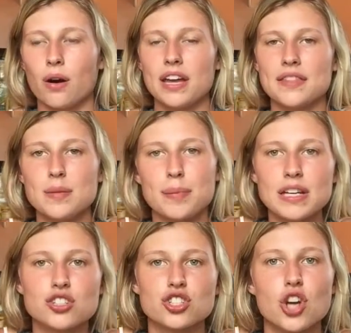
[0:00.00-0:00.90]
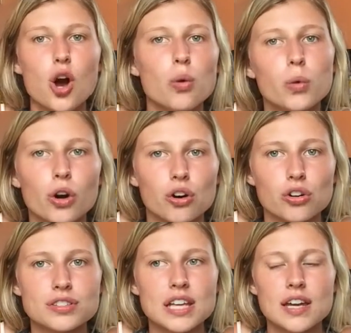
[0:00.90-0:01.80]
in the big show
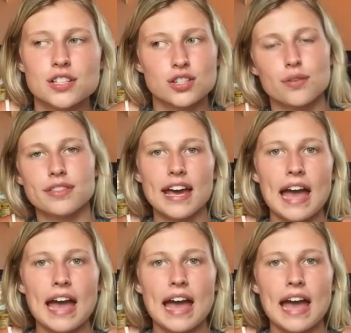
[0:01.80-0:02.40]
world so they